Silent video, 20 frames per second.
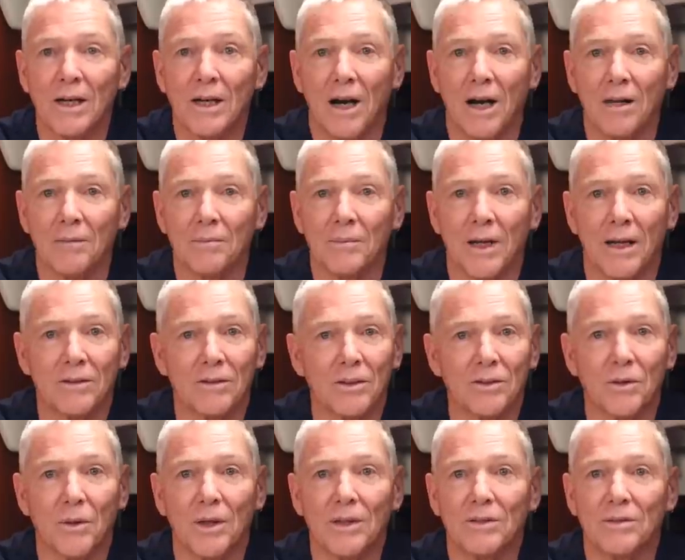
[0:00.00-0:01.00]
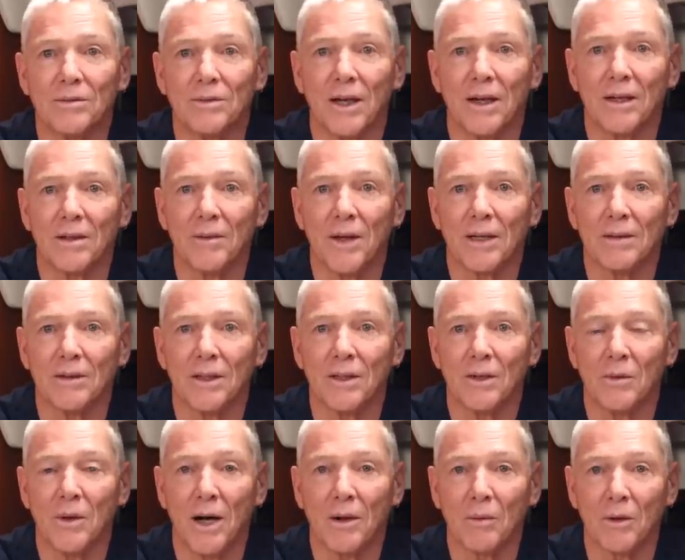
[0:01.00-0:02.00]
That's a choice that, you
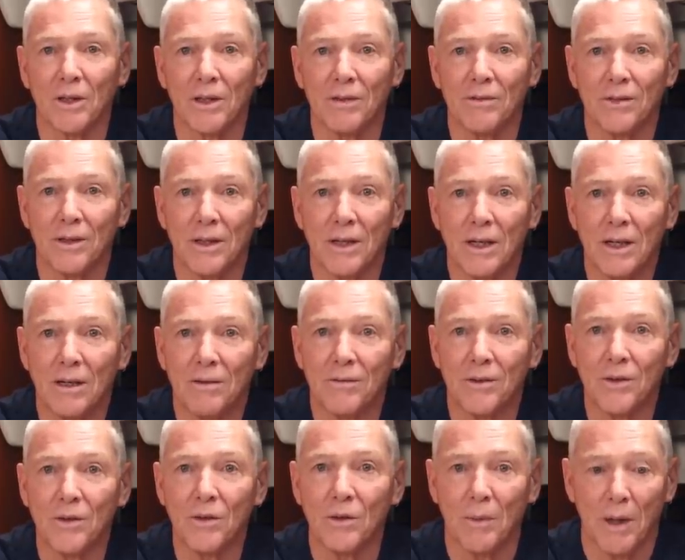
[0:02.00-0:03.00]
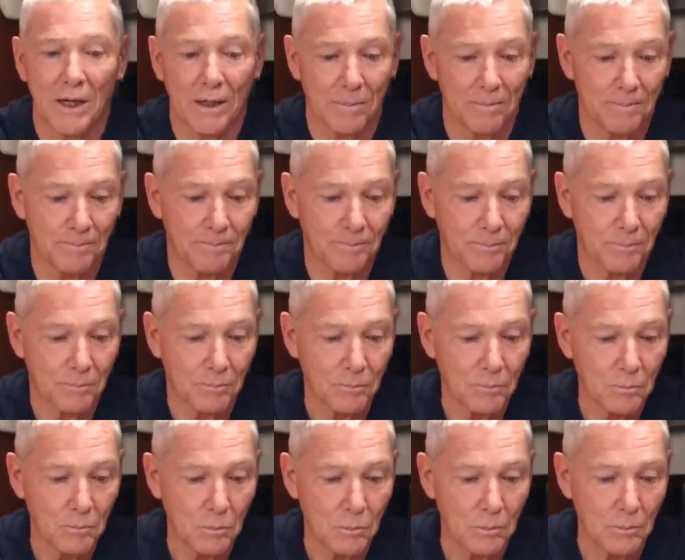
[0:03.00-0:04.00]
know, I will leave for you to make.
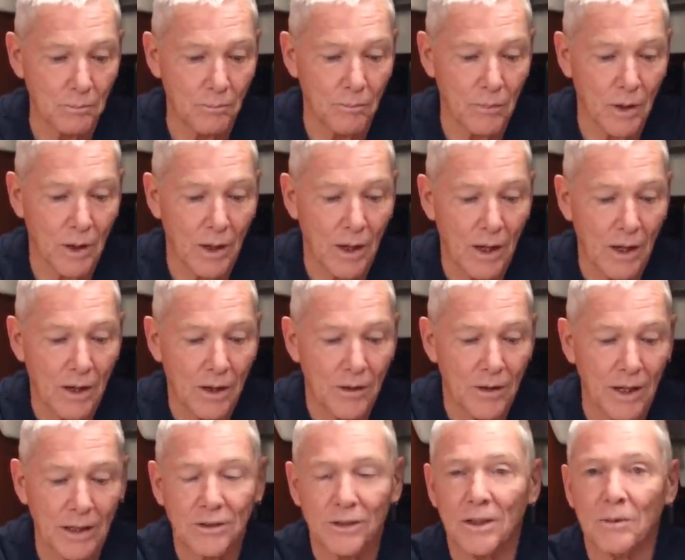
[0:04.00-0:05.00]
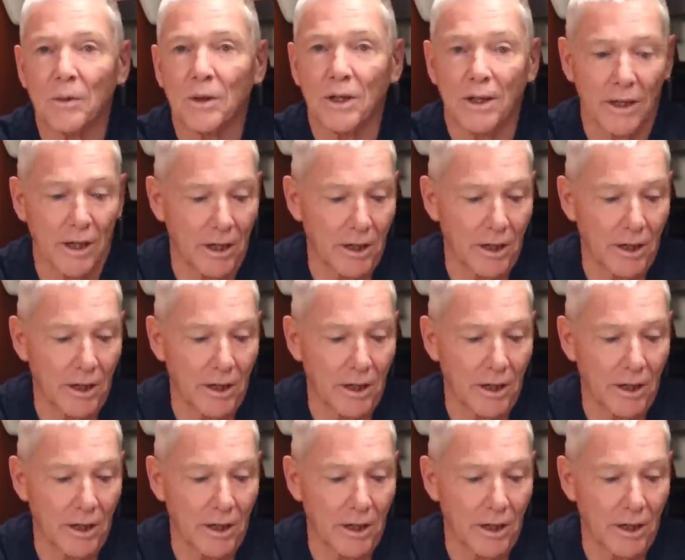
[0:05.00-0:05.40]
The next thing we're going to